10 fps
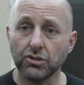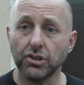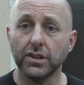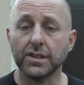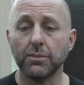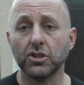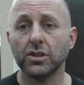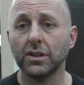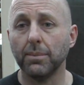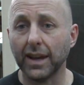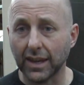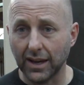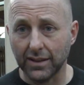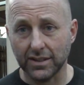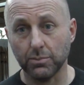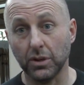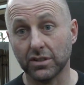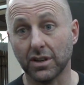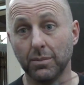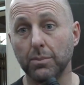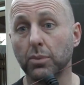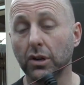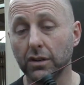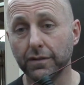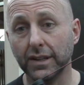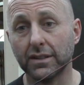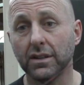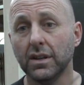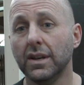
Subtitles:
shooter, someone shooting in the backyard, this bow is going to be perfect.